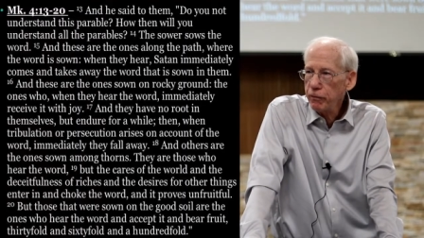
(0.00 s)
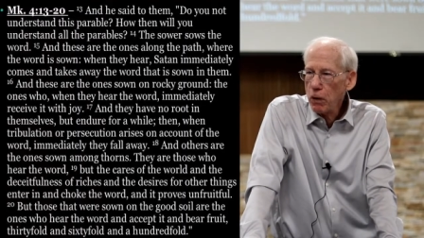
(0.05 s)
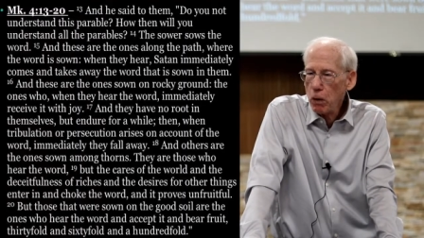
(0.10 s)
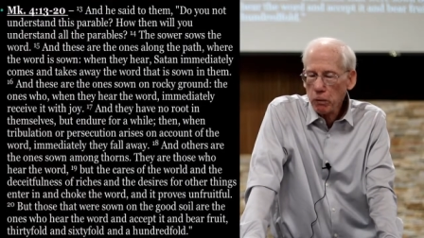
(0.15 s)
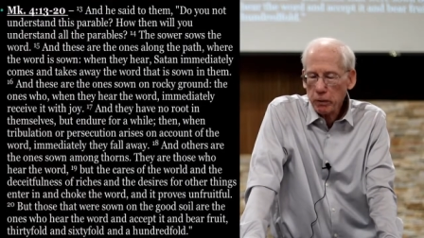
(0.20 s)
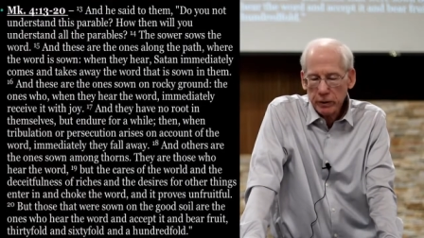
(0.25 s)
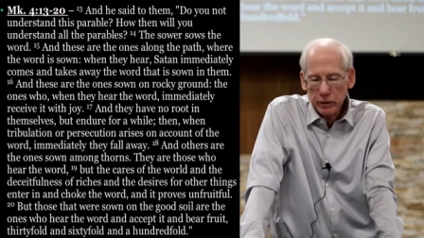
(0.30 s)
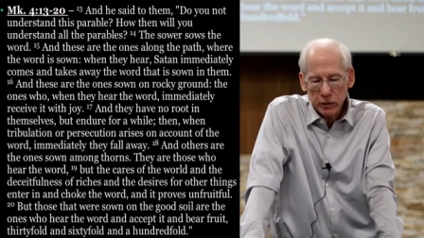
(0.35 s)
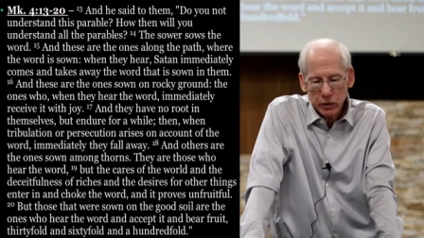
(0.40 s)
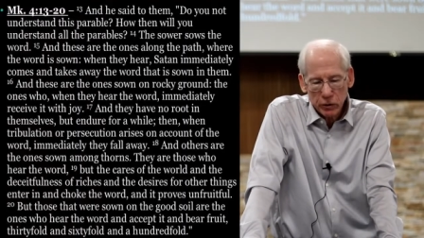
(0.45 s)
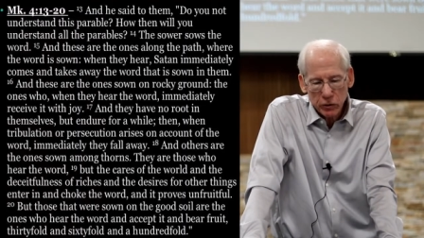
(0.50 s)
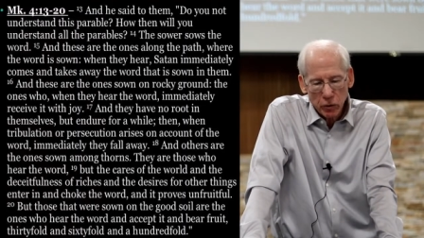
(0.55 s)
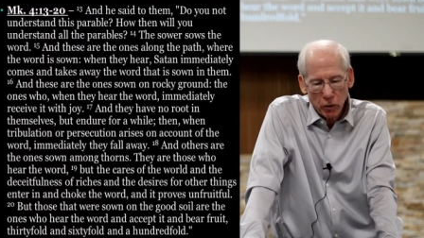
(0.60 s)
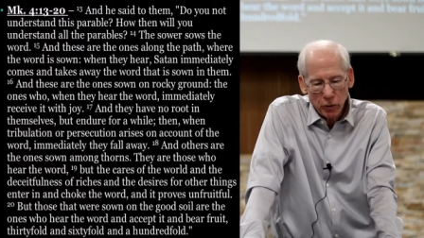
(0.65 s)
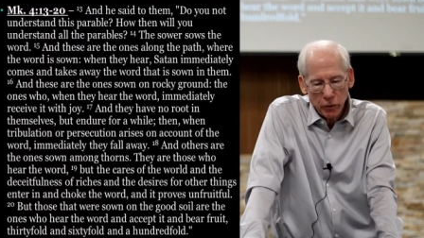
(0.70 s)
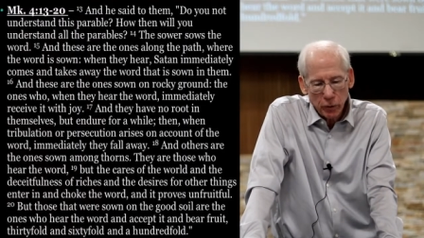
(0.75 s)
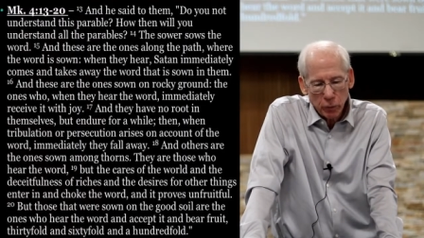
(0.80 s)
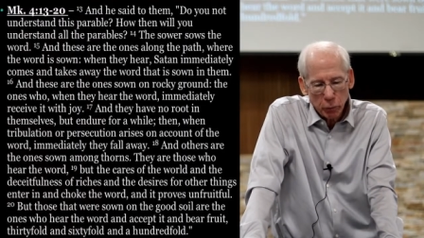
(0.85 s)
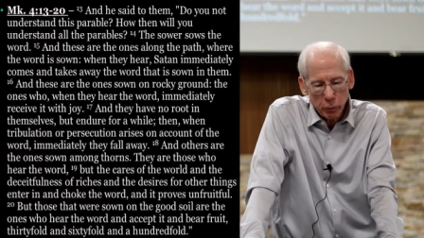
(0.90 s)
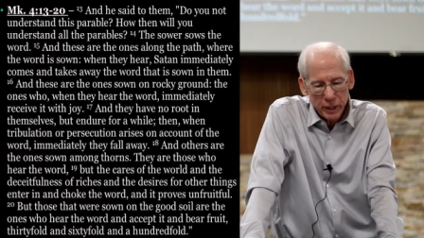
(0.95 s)
focus is
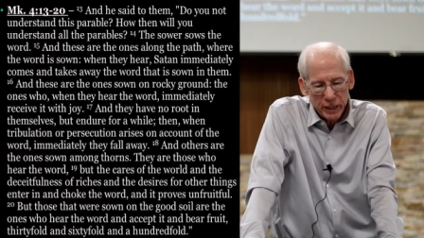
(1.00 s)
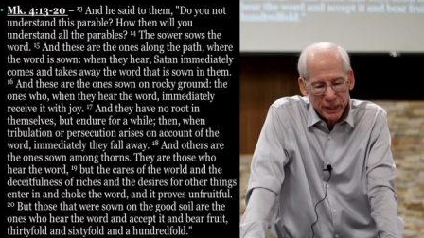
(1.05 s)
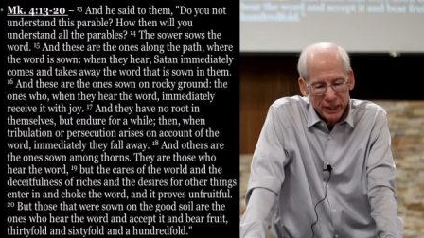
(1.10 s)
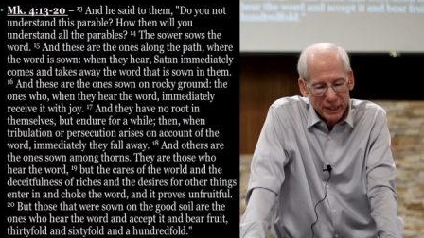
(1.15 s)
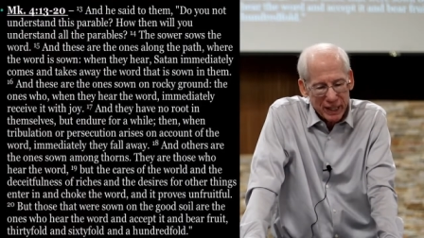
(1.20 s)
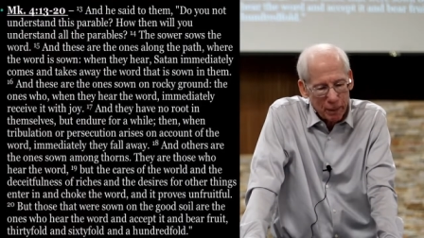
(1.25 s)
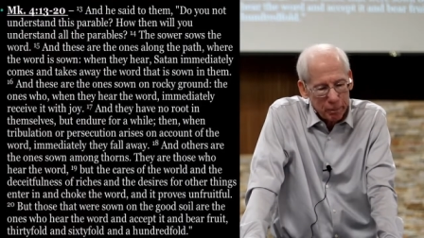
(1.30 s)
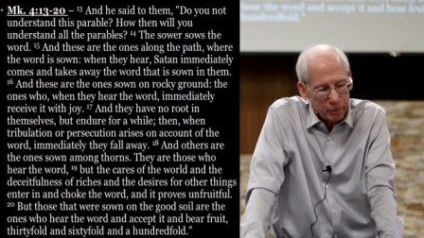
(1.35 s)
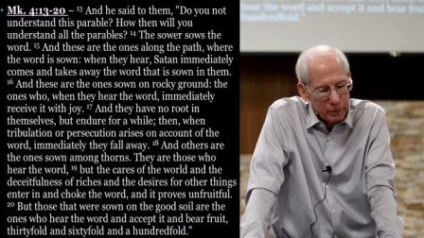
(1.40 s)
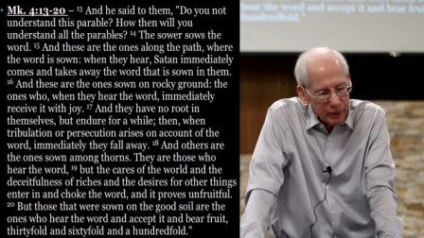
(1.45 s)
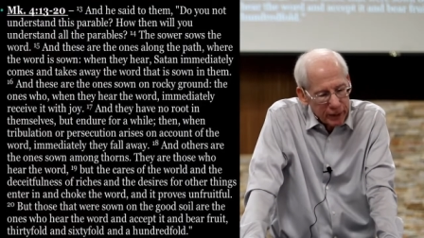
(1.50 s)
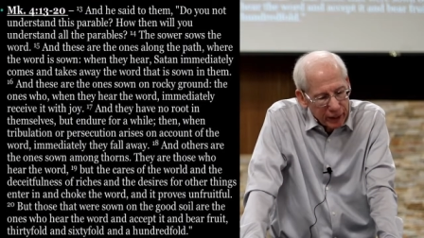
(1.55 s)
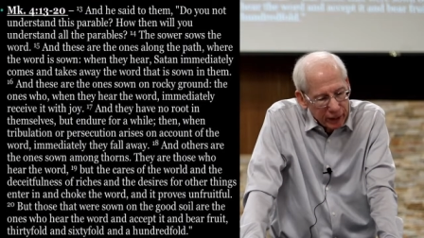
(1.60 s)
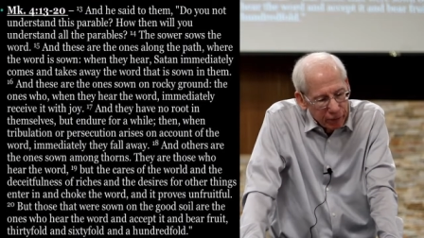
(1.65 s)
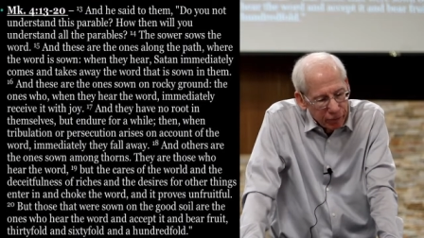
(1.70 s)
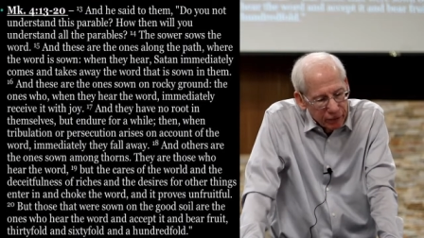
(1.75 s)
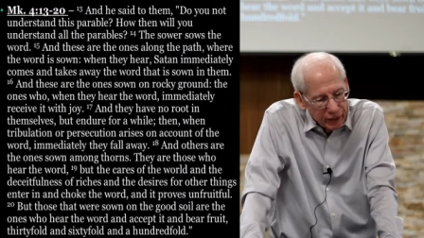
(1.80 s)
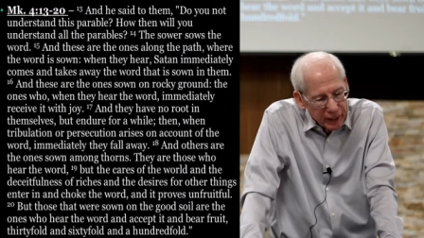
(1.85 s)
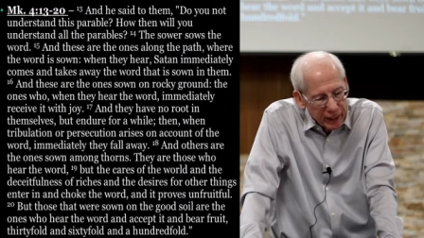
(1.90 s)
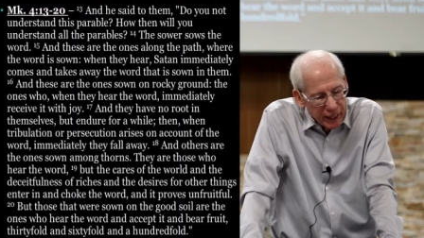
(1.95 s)
on the
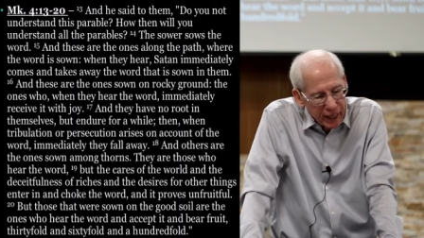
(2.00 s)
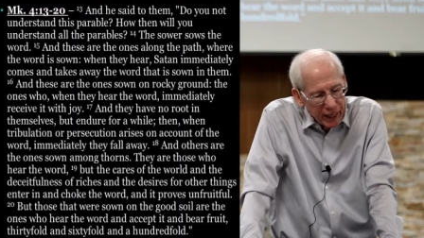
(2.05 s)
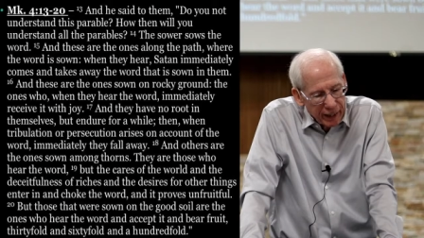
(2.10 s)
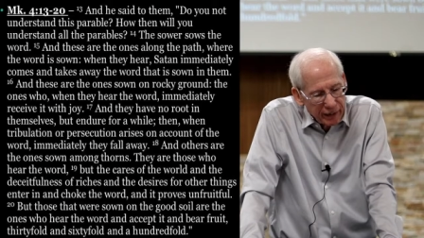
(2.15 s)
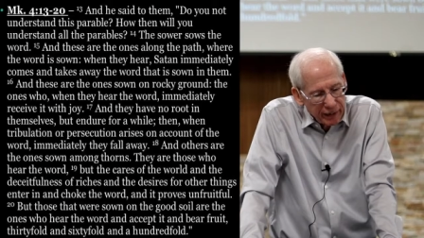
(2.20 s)
receptivity